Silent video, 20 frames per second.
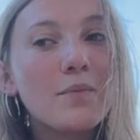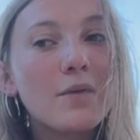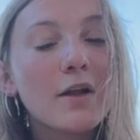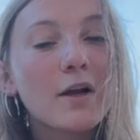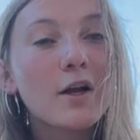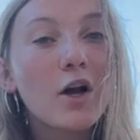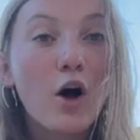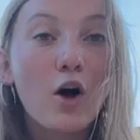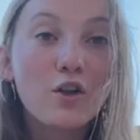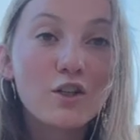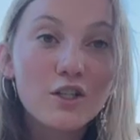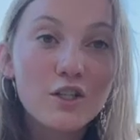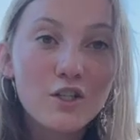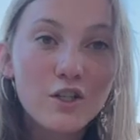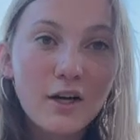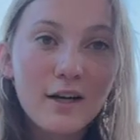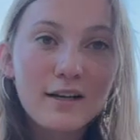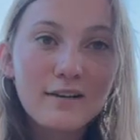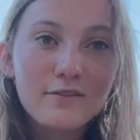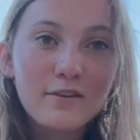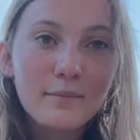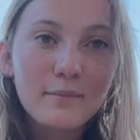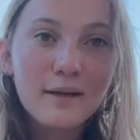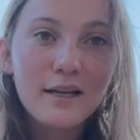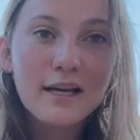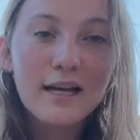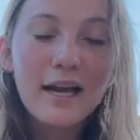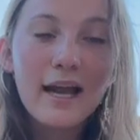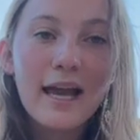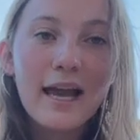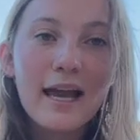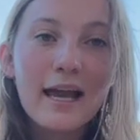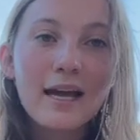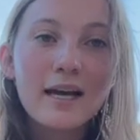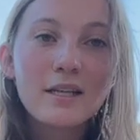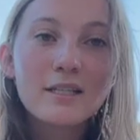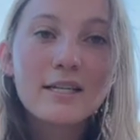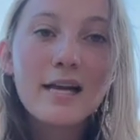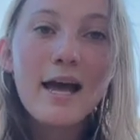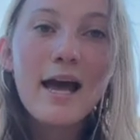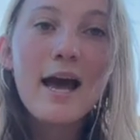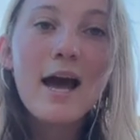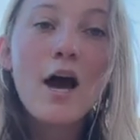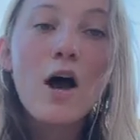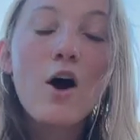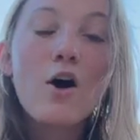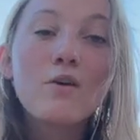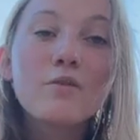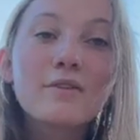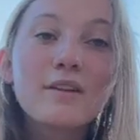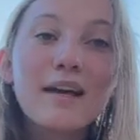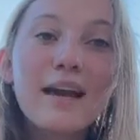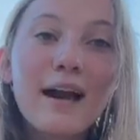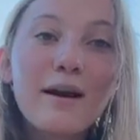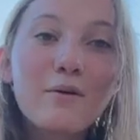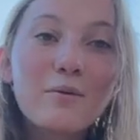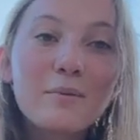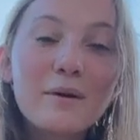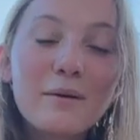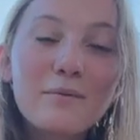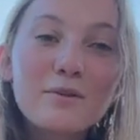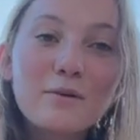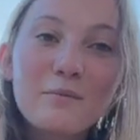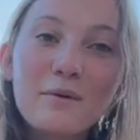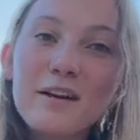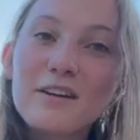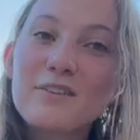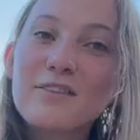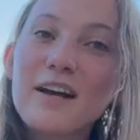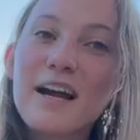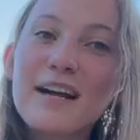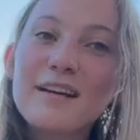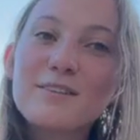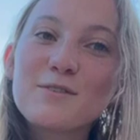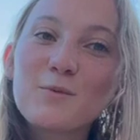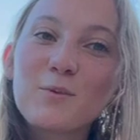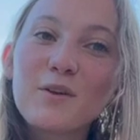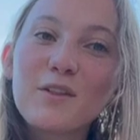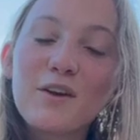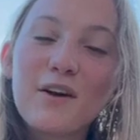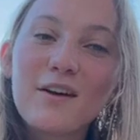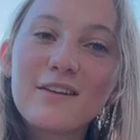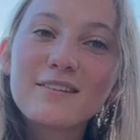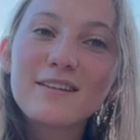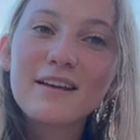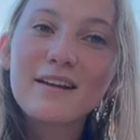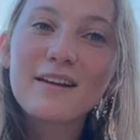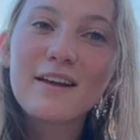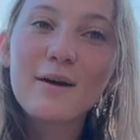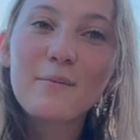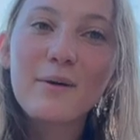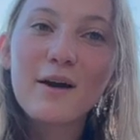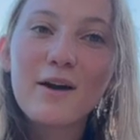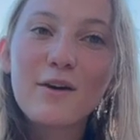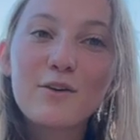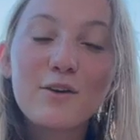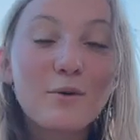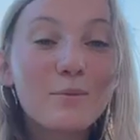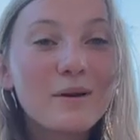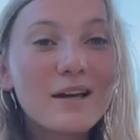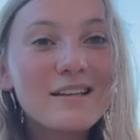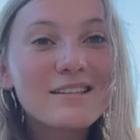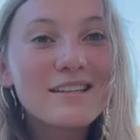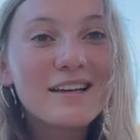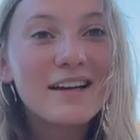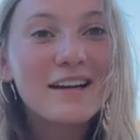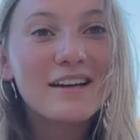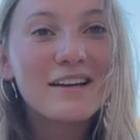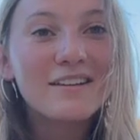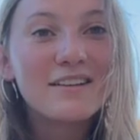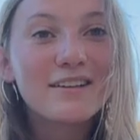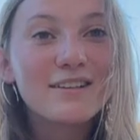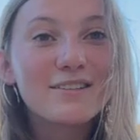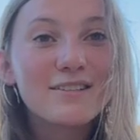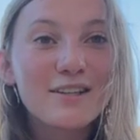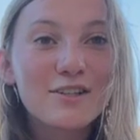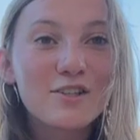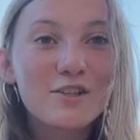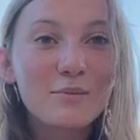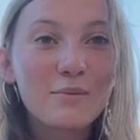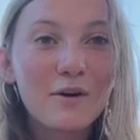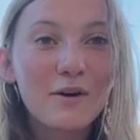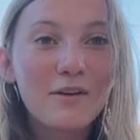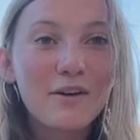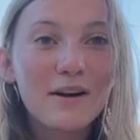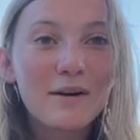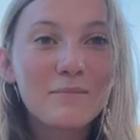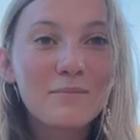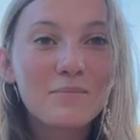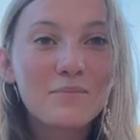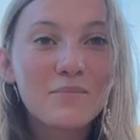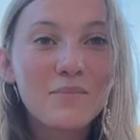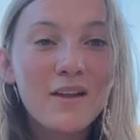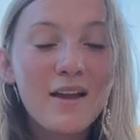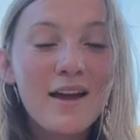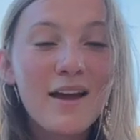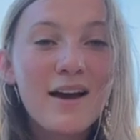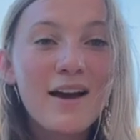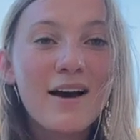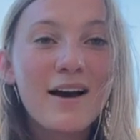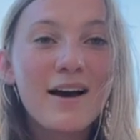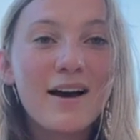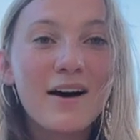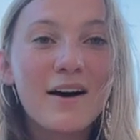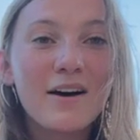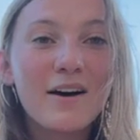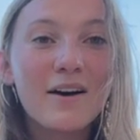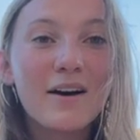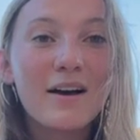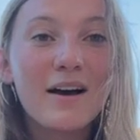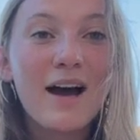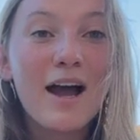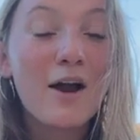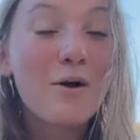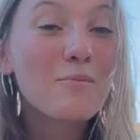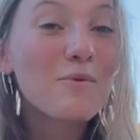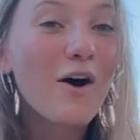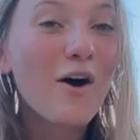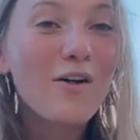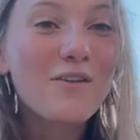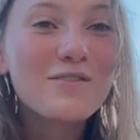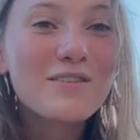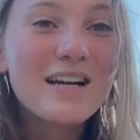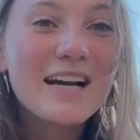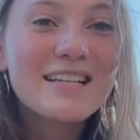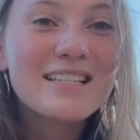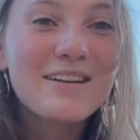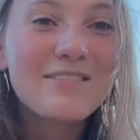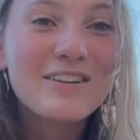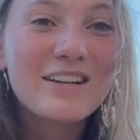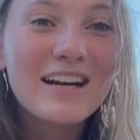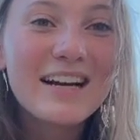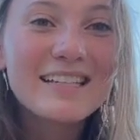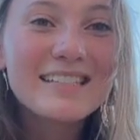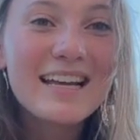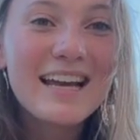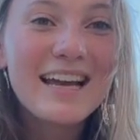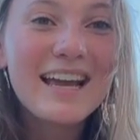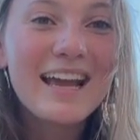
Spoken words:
college is starting for me, and hopefully I will be able to provide you guys with content about UMKC and their 6-year program. I hope all of you guys have a great day,